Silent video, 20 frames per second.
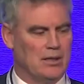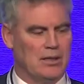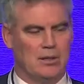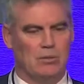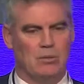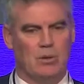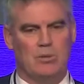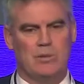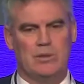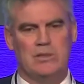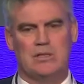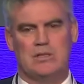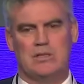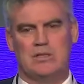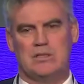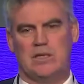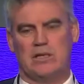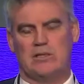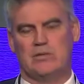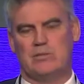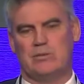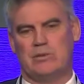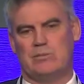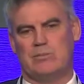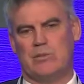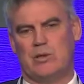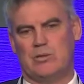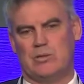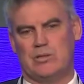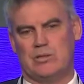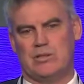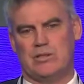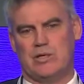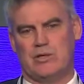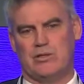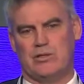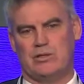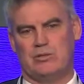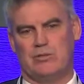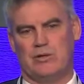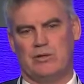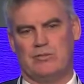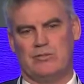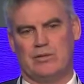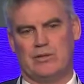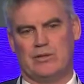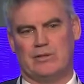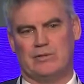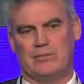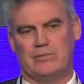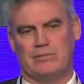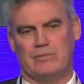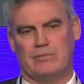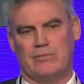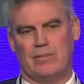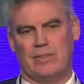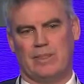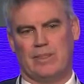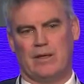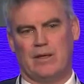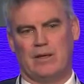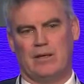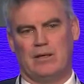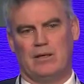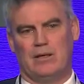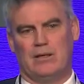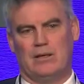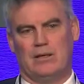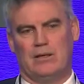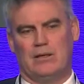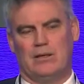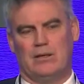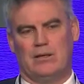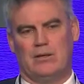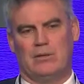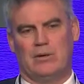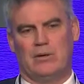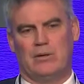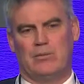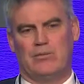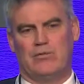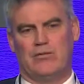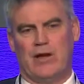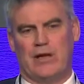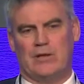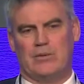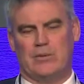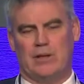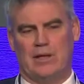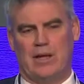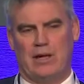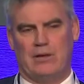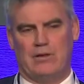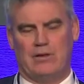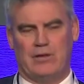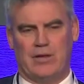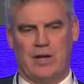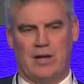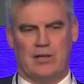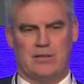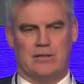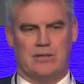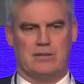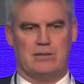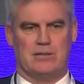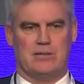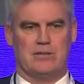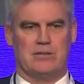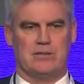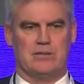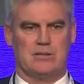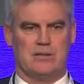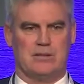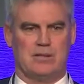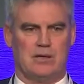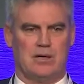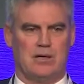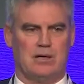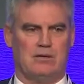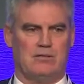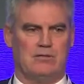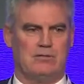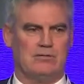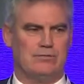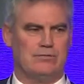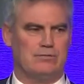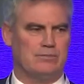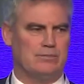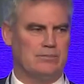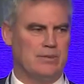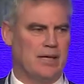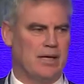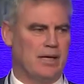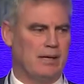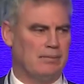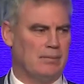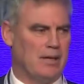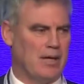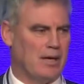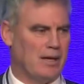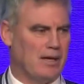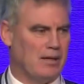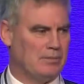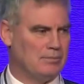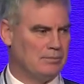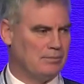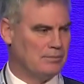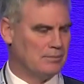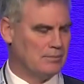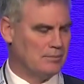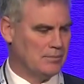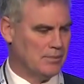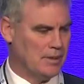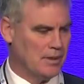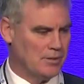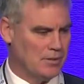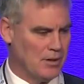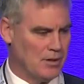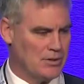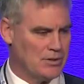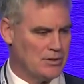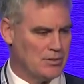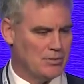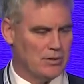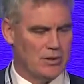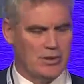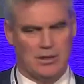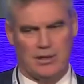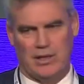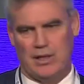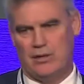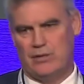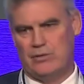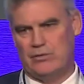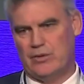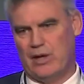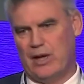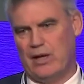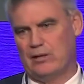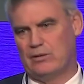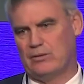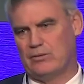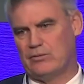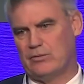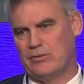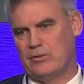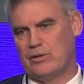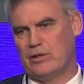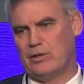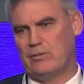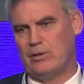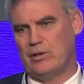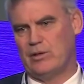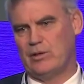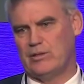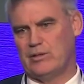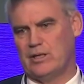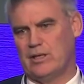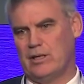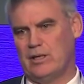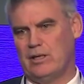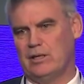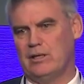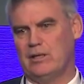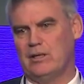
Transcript: And what we did is actually we built a social movement where, in fact, we had thousands of um, our, uh, those that work in health and through the community